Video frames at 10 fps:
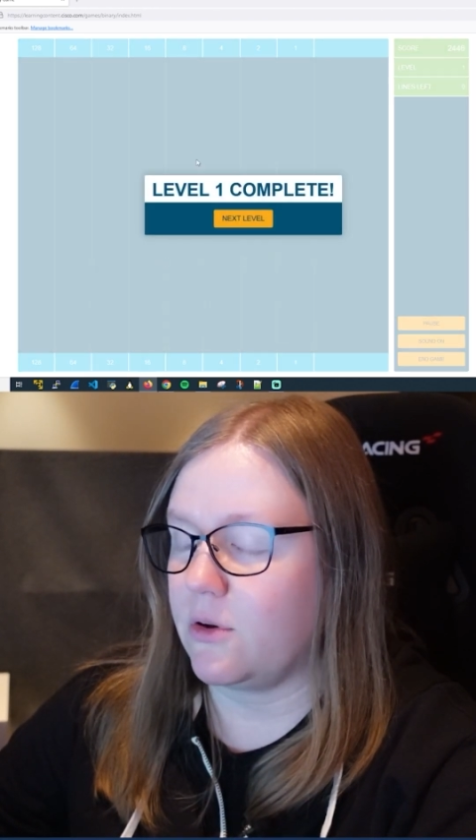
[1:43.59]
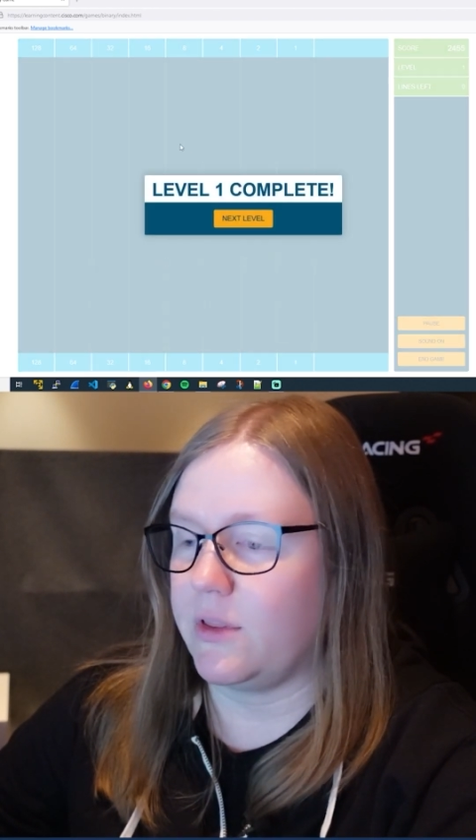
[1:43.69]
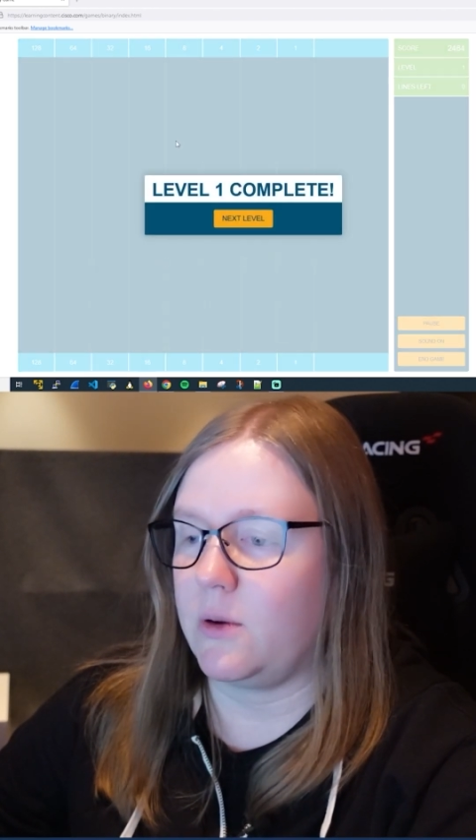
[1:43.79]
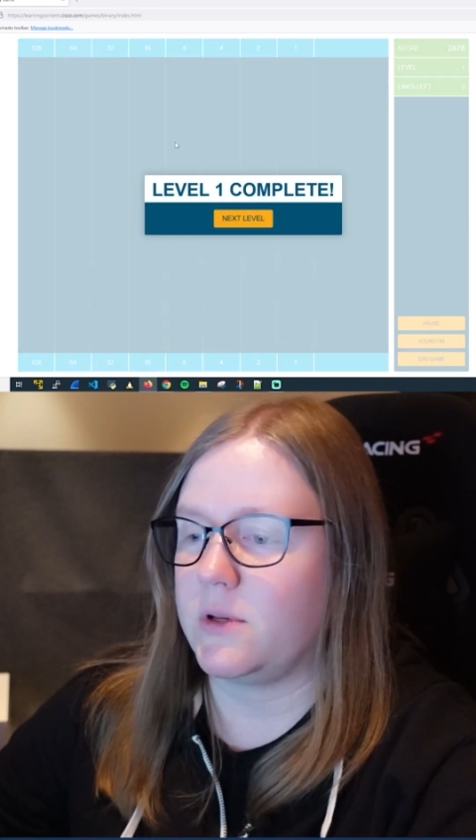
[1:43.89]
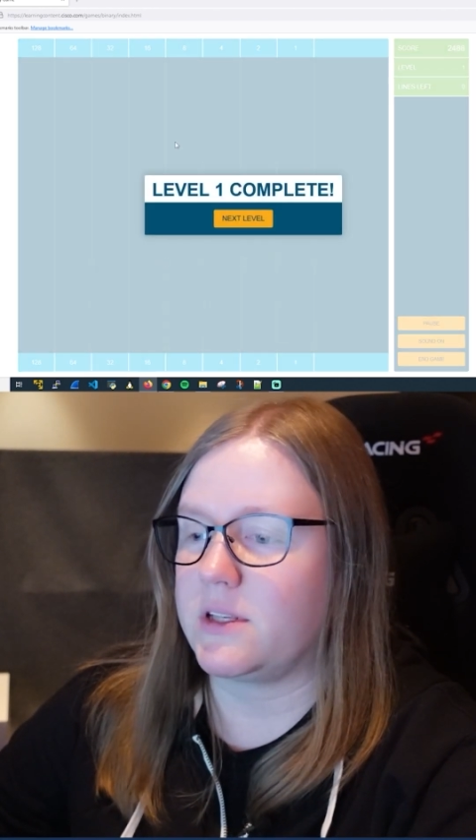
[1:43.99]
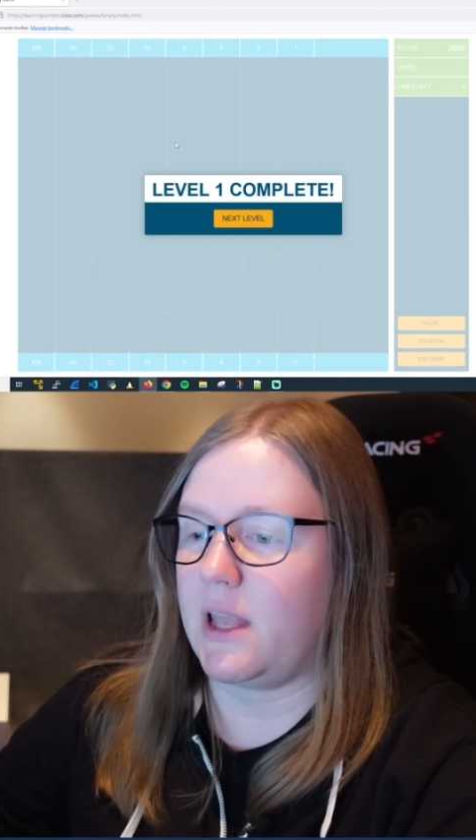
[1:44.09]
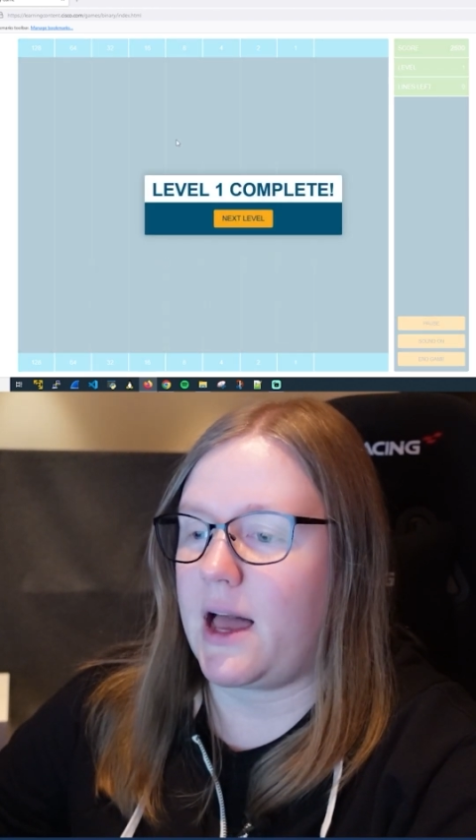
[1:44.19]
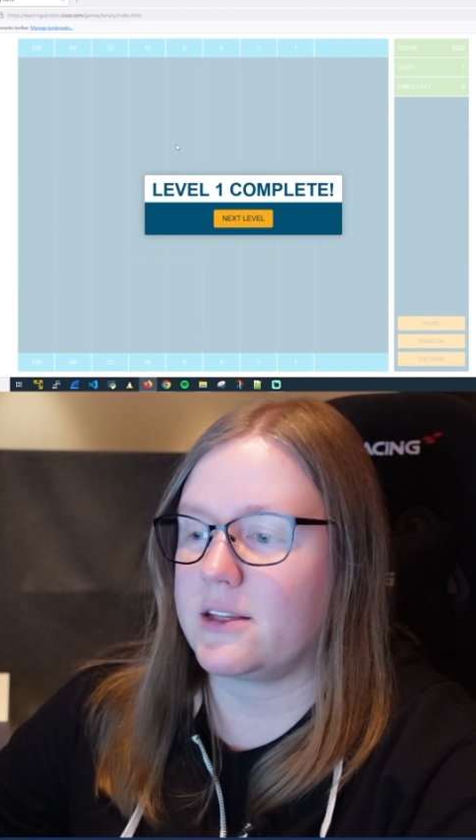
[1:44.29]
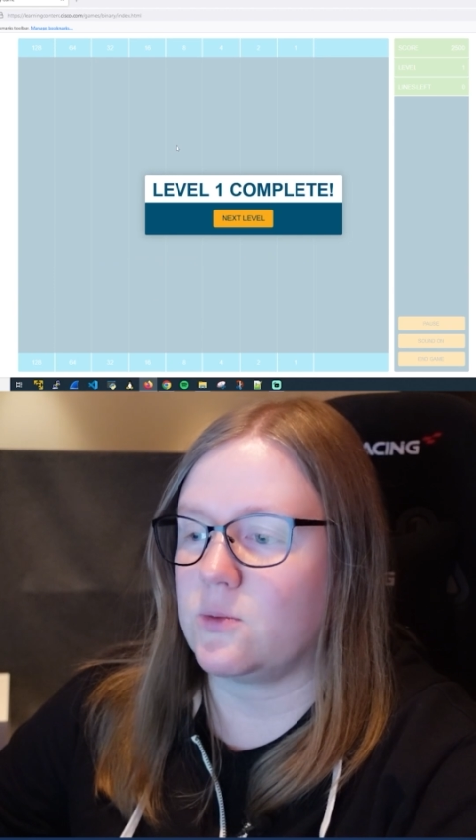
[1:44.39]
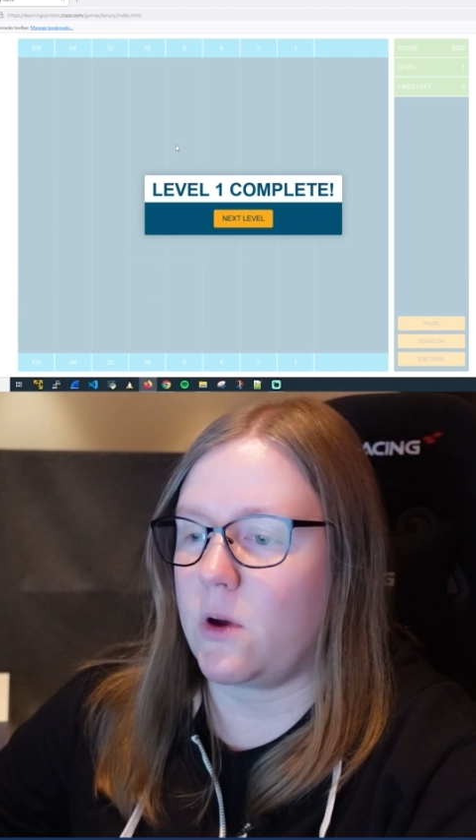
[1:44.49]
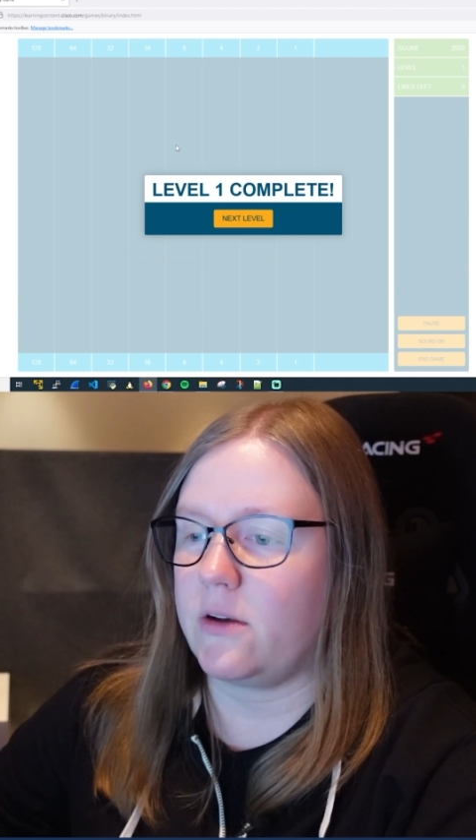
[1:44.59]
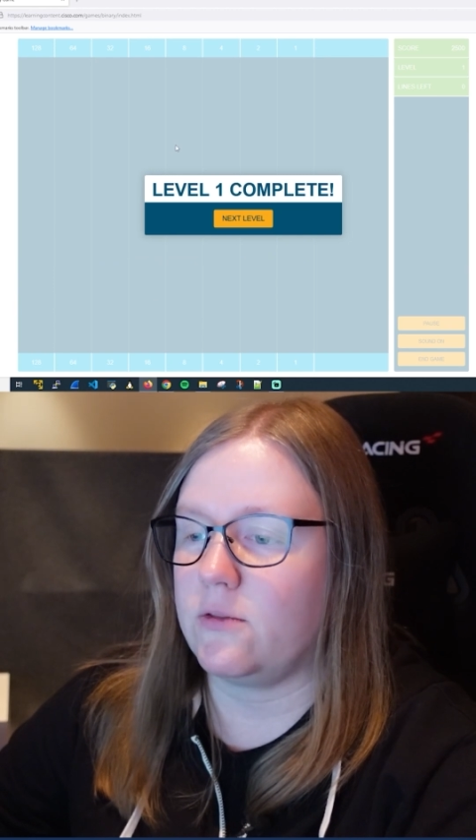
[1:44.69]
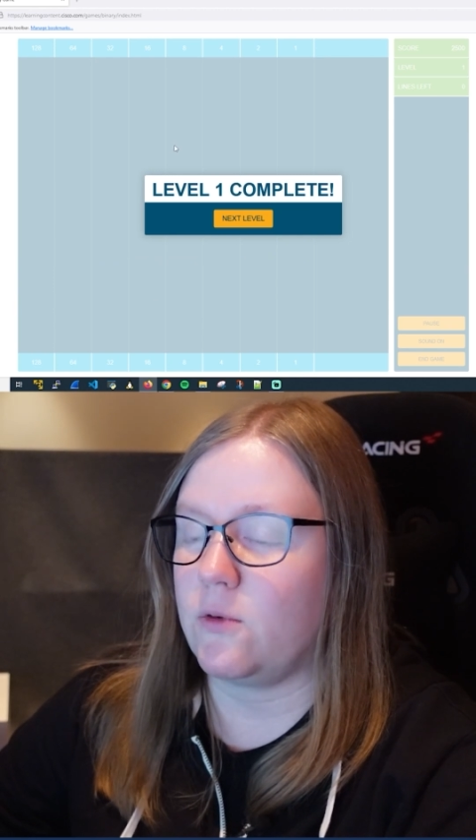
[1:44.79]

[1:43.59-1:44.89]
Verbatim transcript: Oh, that was the last one